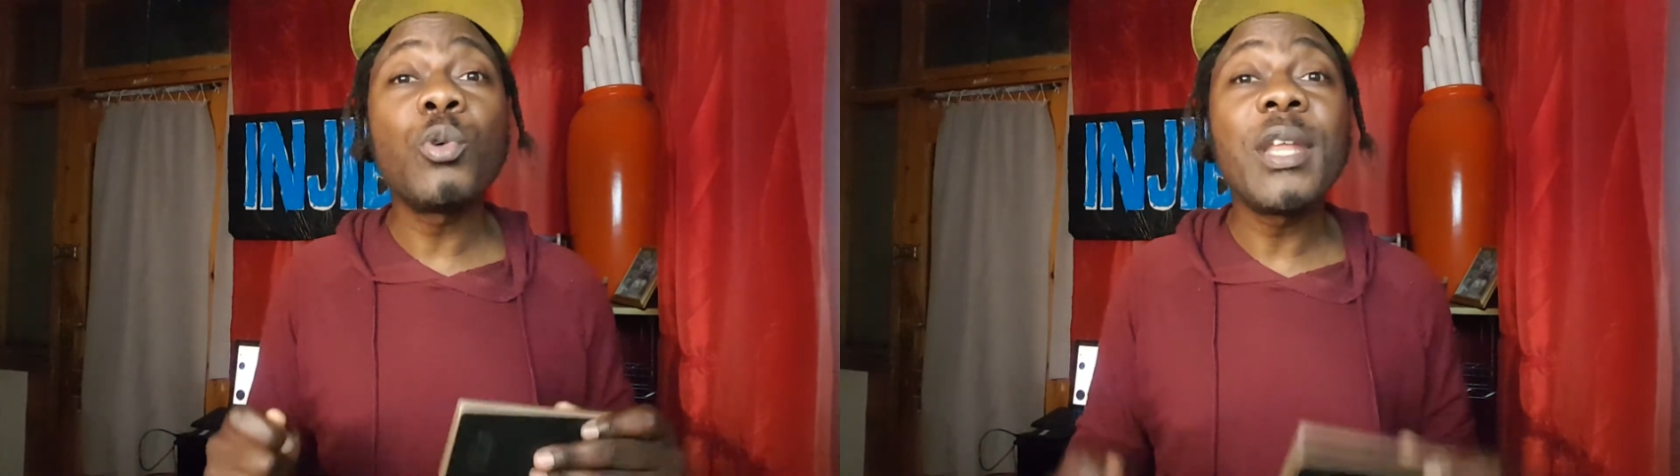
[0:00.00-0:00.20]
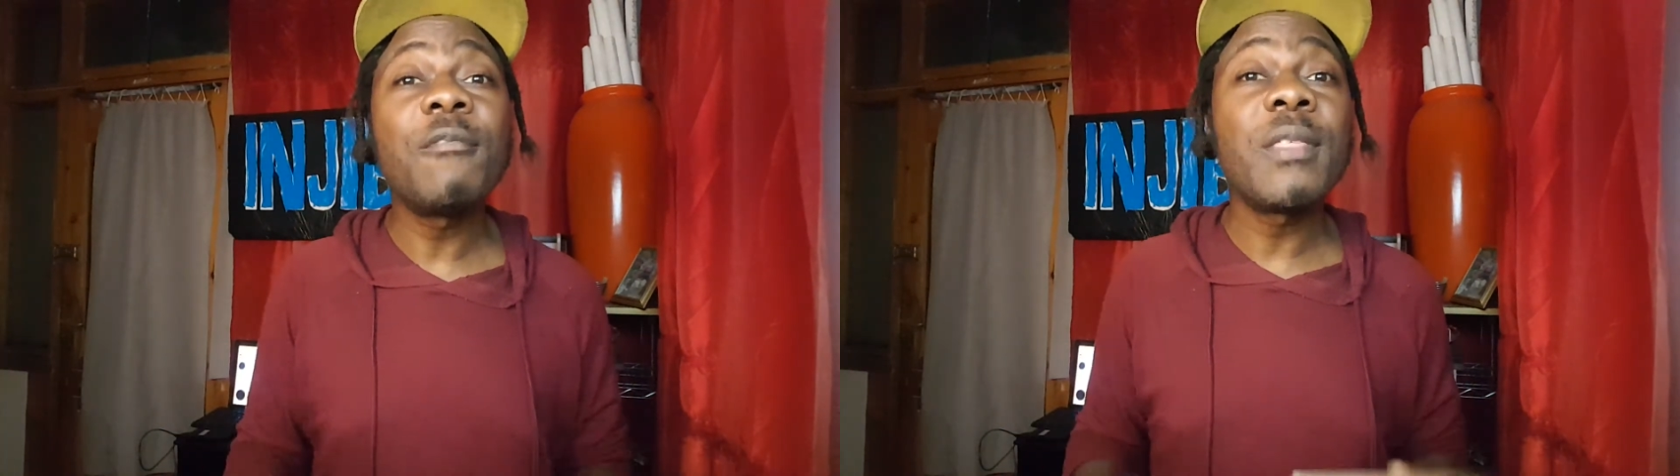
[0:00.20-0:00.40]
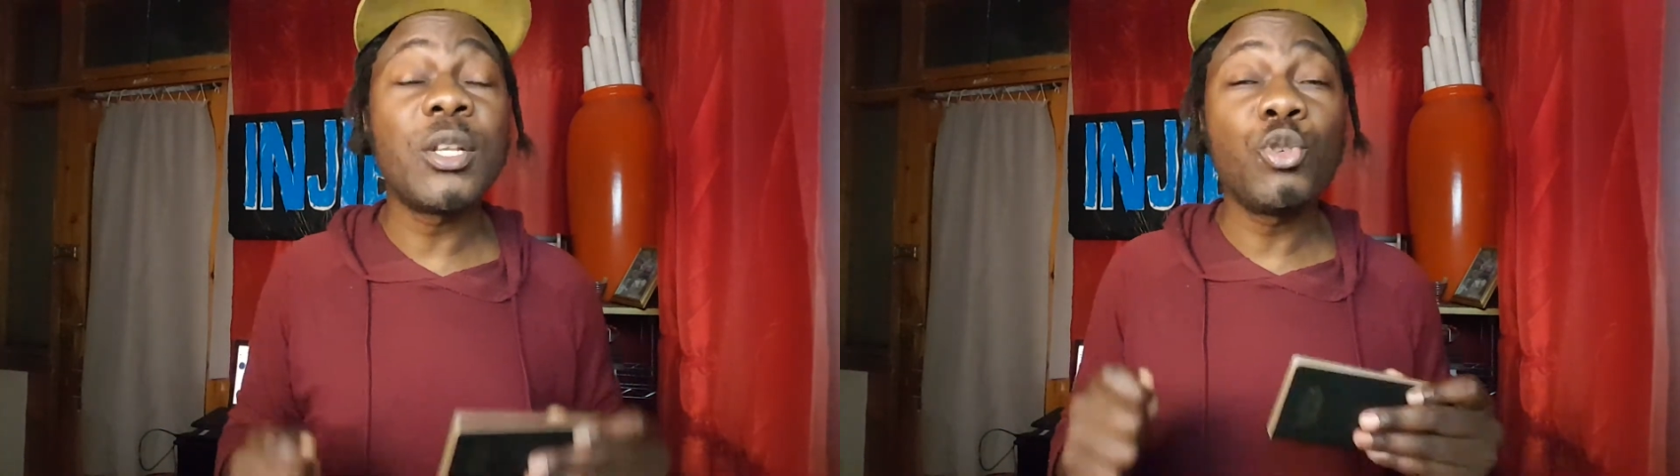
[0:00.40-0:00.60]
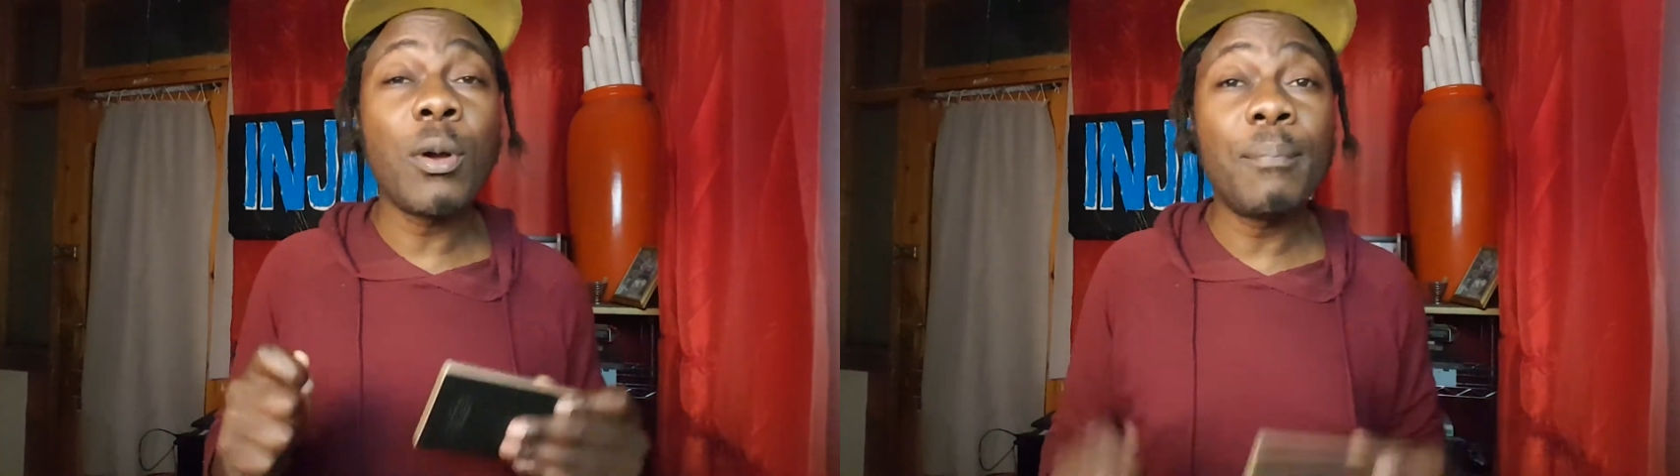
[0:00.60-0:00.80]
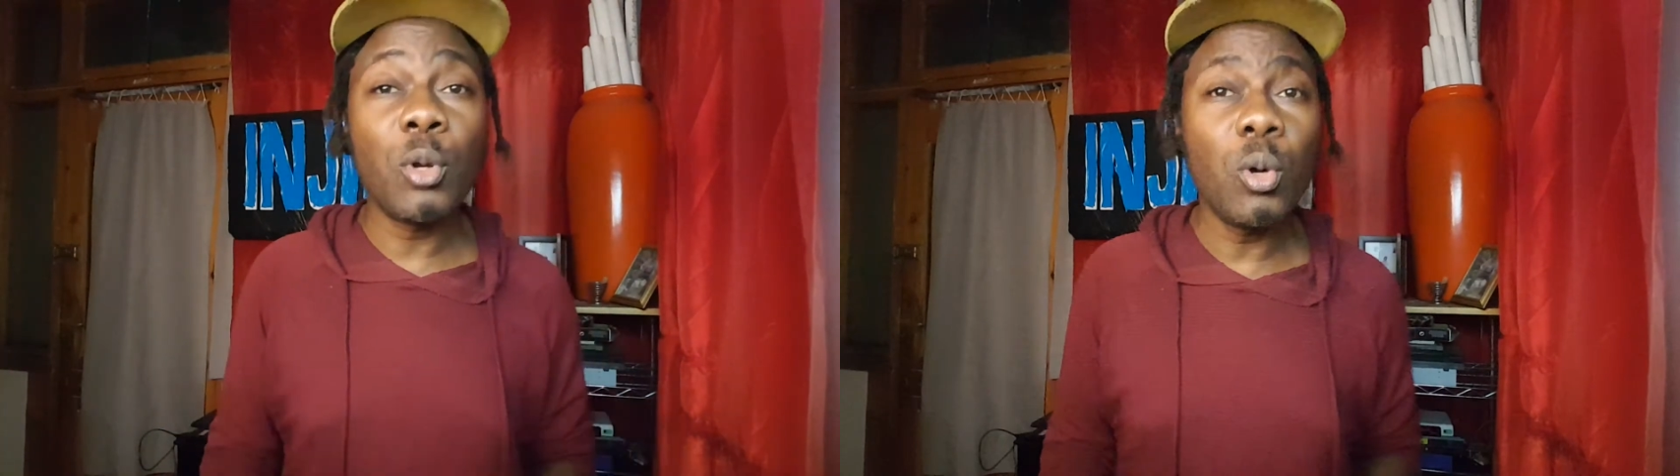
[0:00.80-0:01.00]
whatever that you
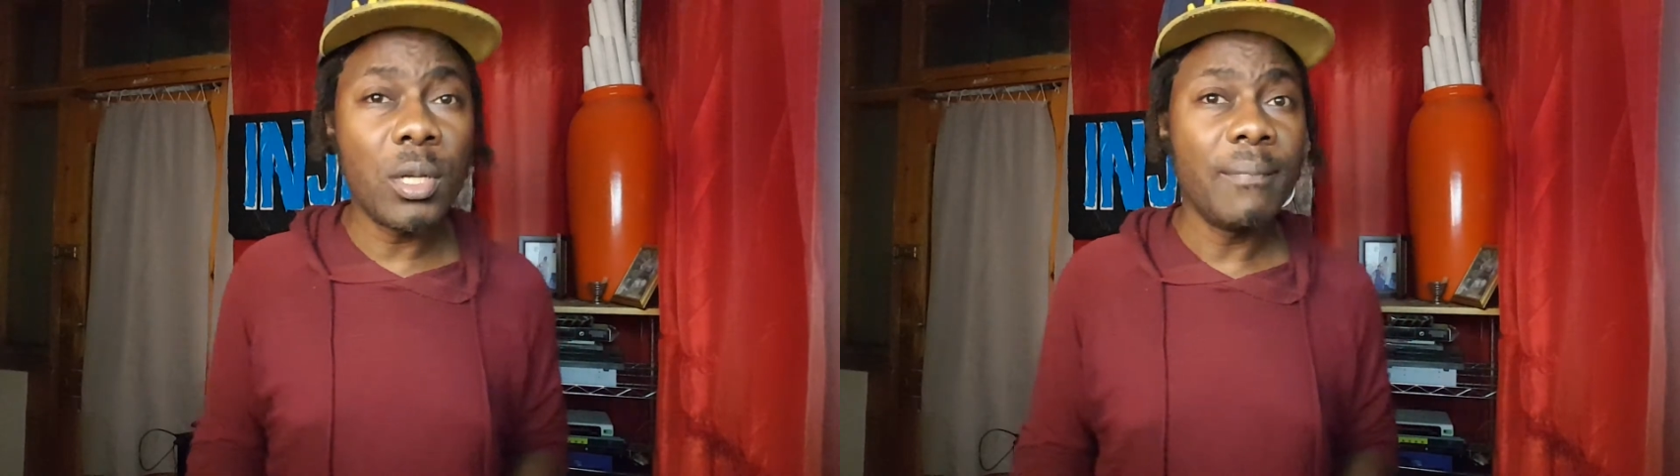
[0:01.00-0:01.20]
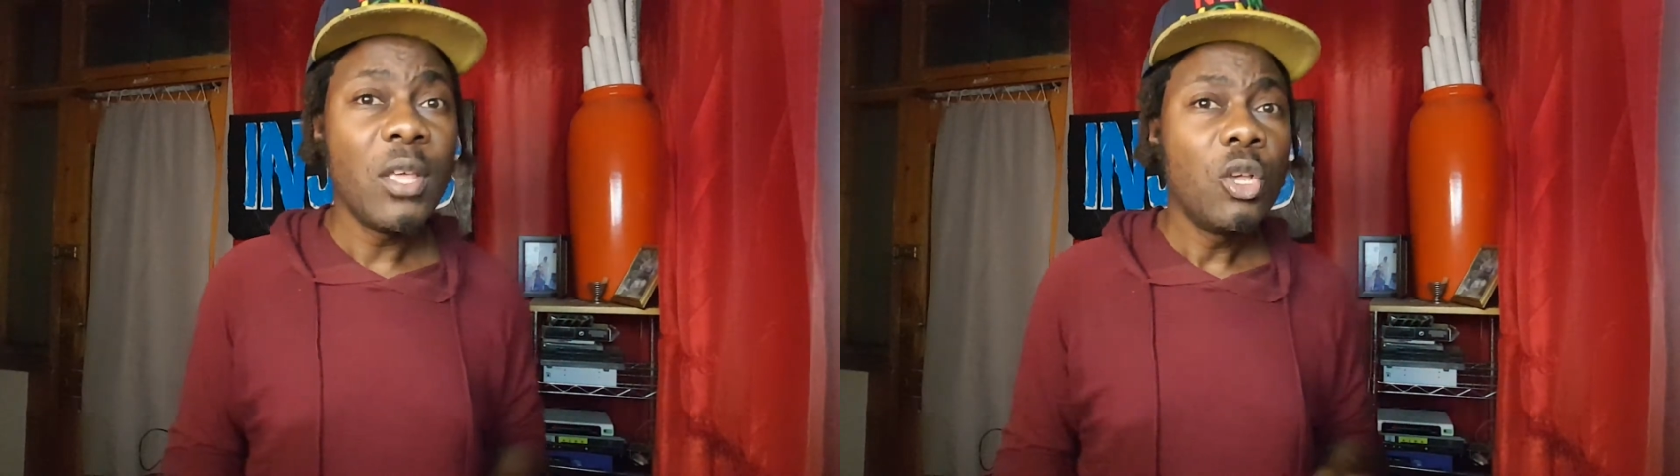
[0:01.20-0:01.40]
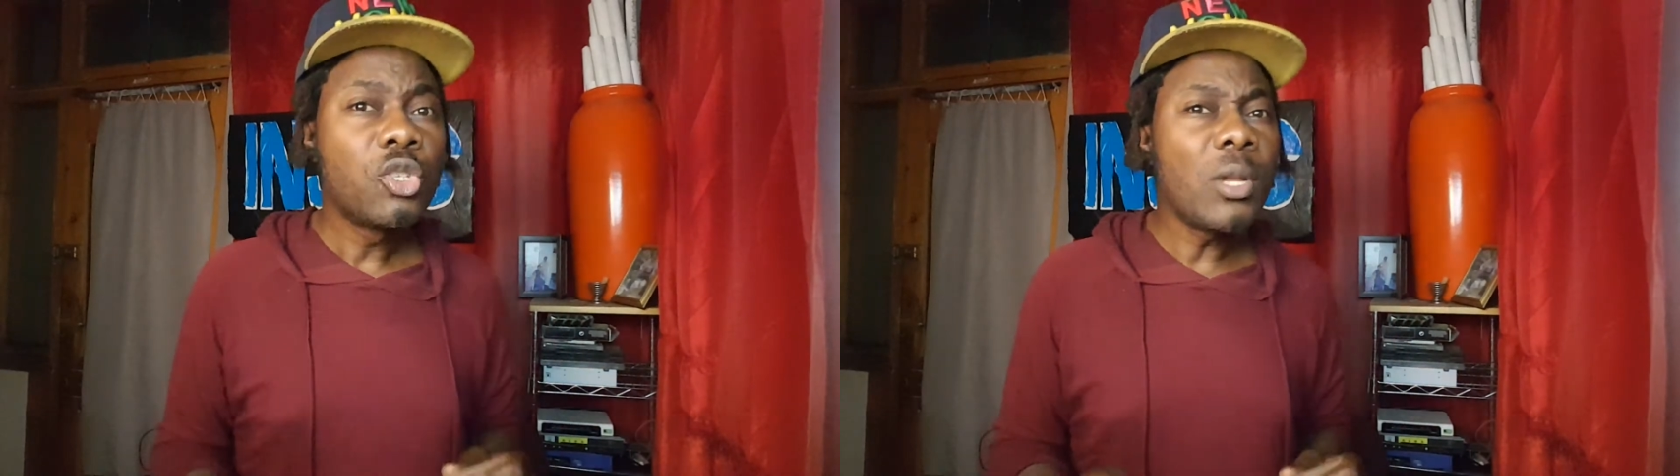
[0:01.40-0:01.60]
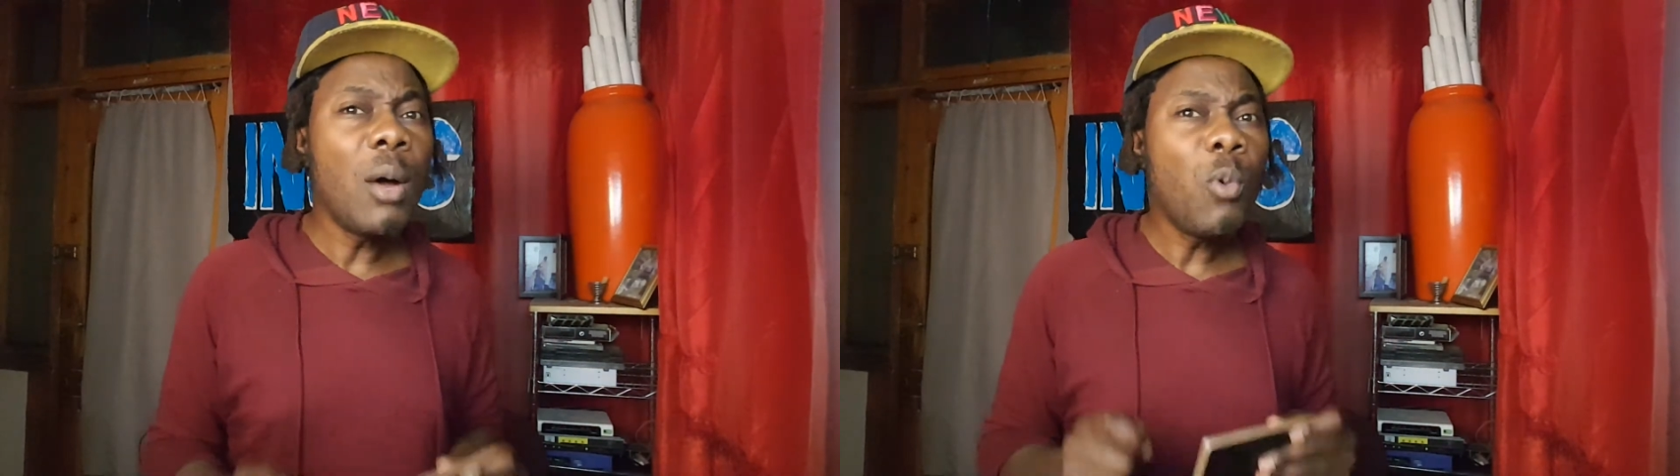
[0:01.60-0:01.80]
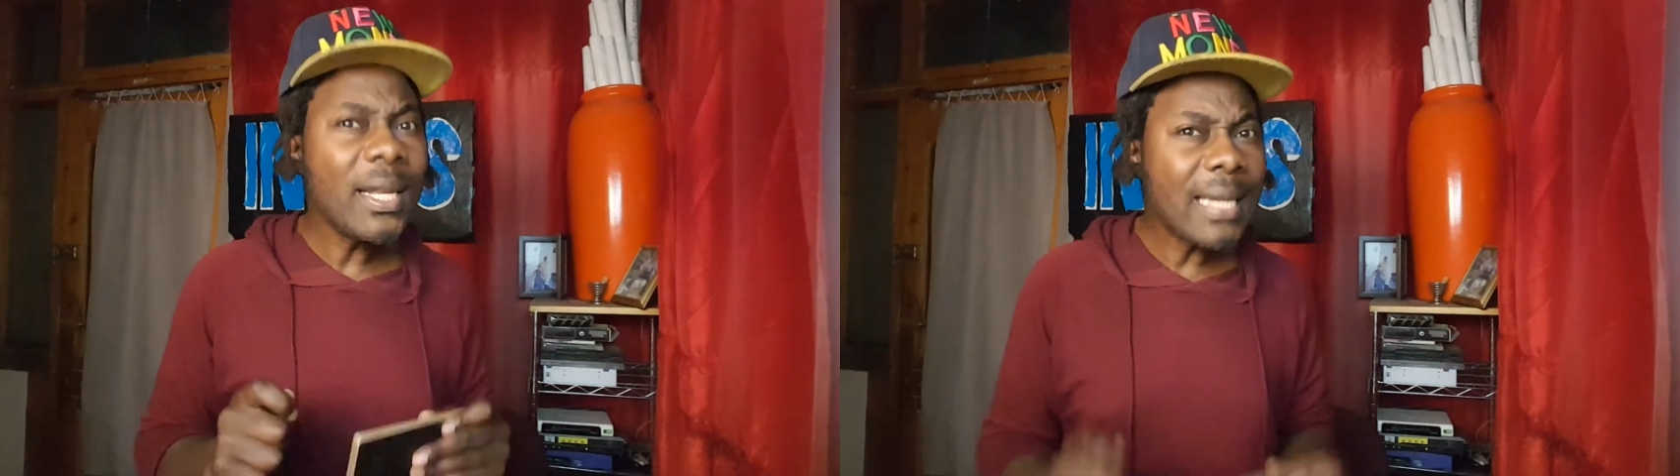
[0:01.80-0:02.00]
upload. So now
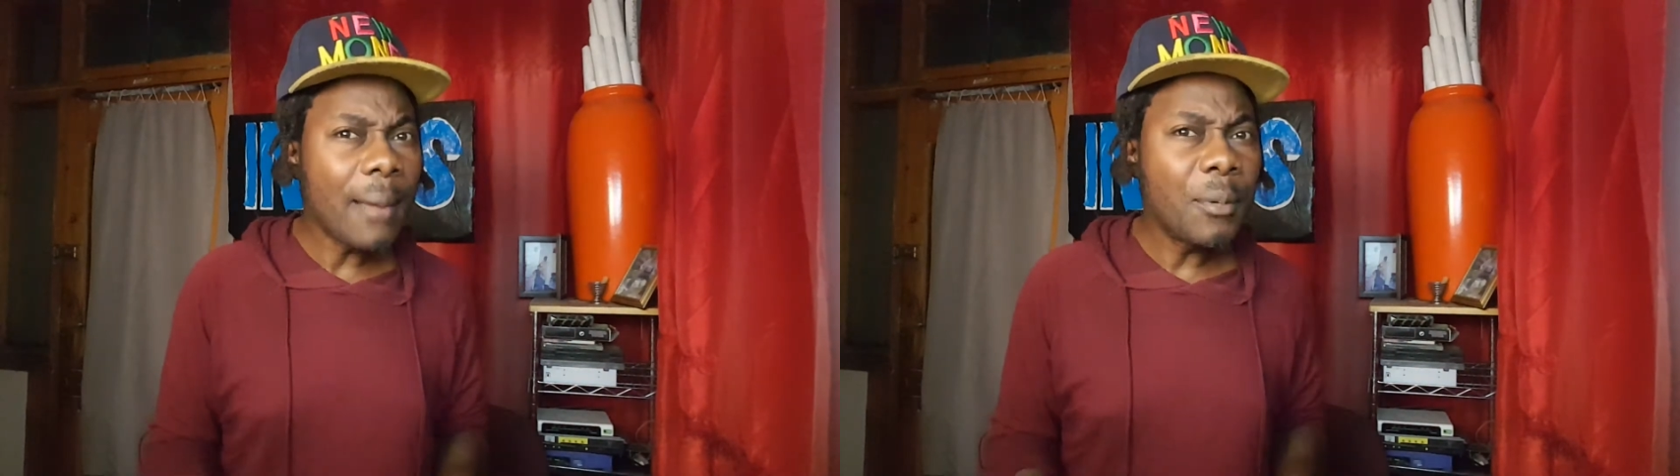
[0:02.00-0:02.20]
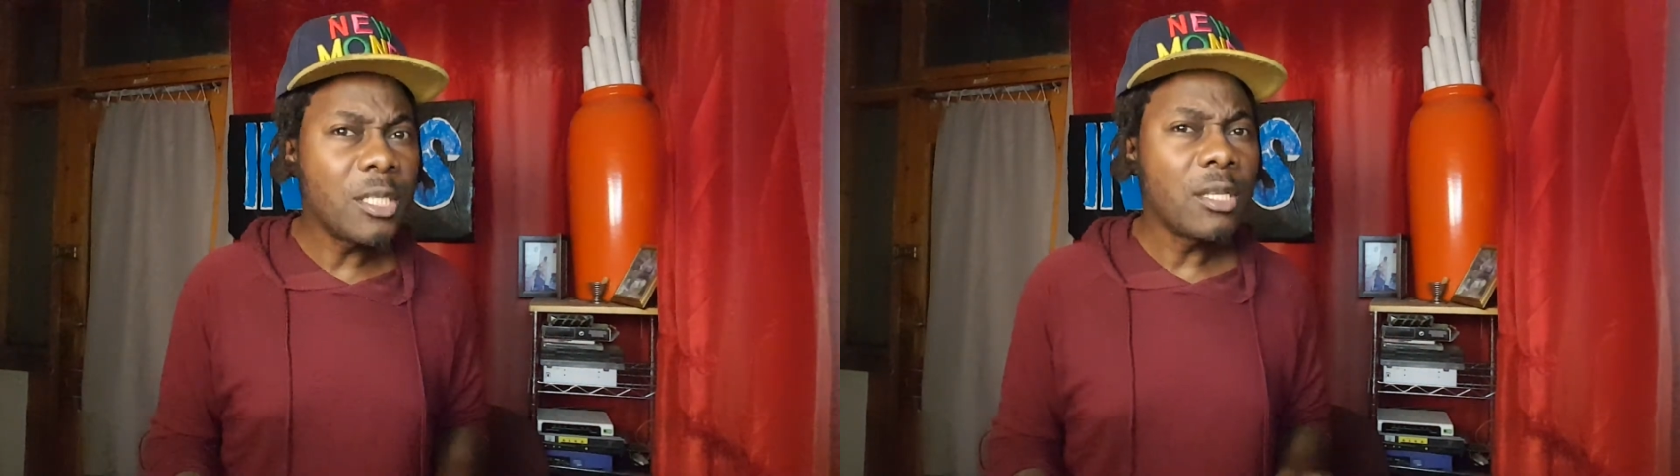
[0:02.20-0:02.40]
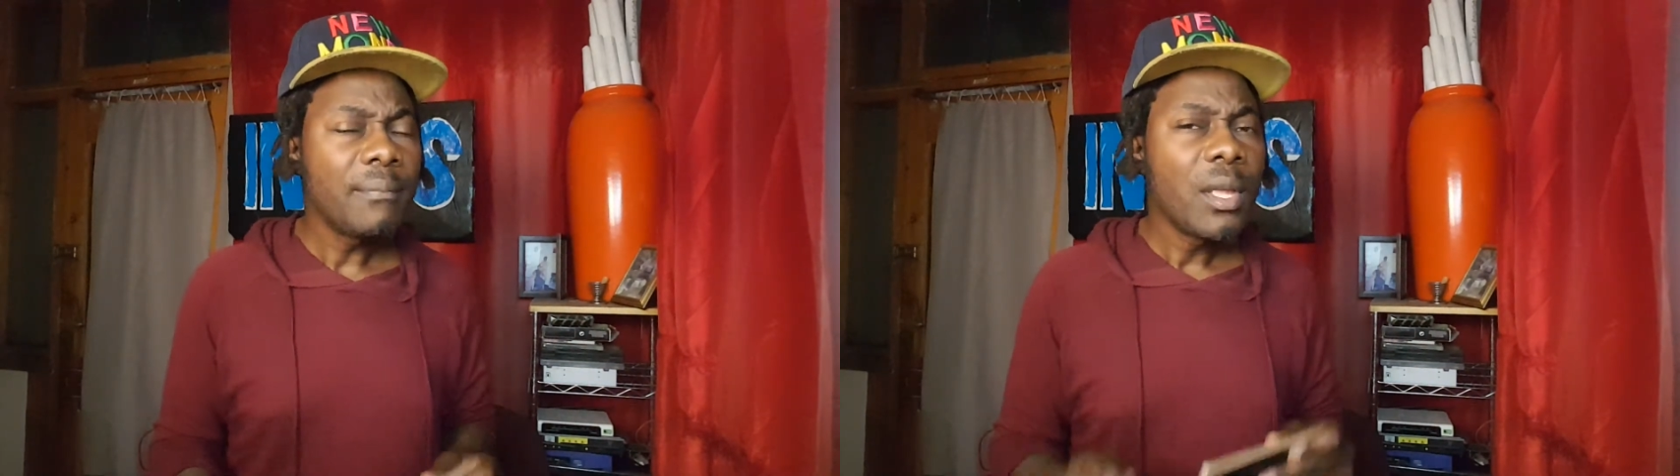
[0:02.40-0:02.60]
what happens?